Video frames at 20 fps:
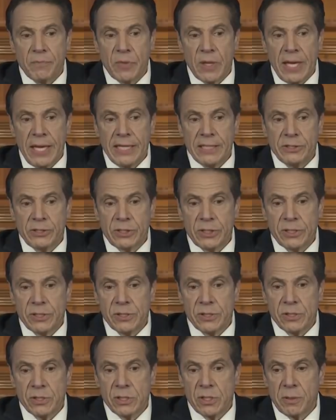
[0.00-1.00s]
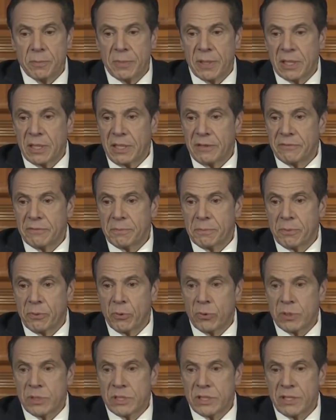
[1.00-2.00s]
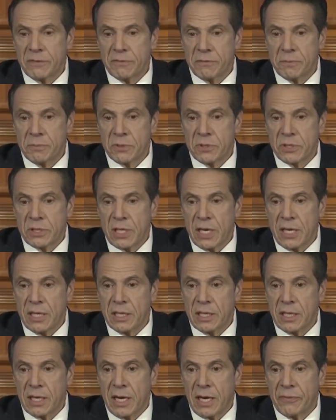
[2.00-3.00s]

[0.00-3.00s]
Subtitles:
Asians about 11.7%,